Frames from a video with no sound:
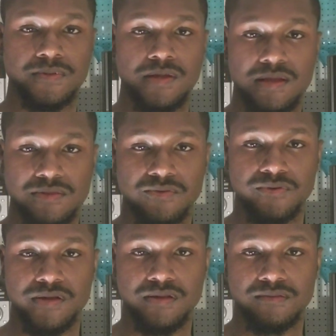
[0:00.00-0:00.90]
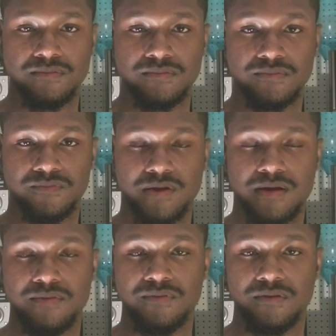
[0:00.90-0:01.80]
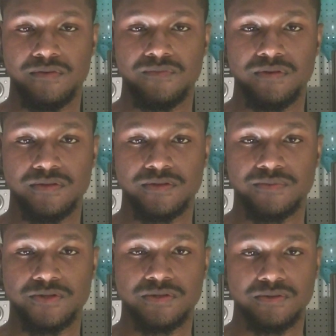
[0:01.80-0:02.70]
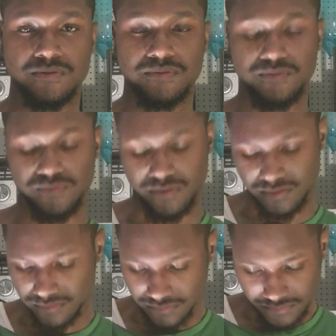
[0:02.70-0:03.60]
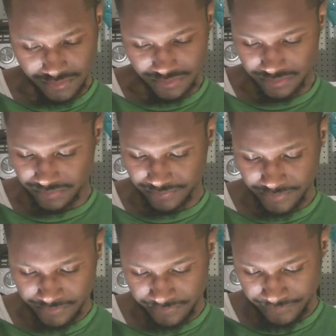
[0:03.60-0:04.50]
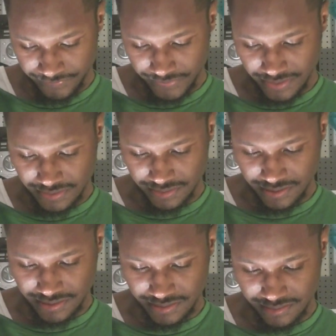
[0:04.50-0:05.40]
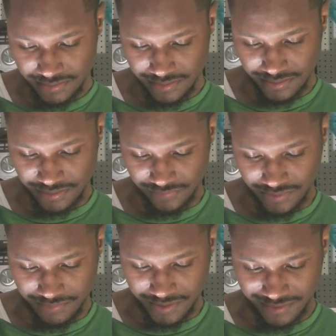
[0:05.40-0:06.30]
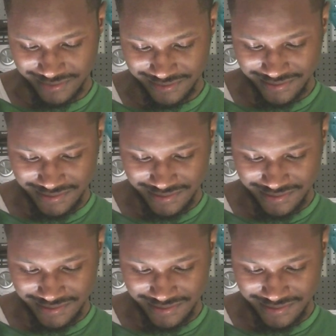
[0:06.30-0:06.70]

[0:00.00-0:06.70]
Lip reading: in the ring via submission or pinfall. So that's it for that match.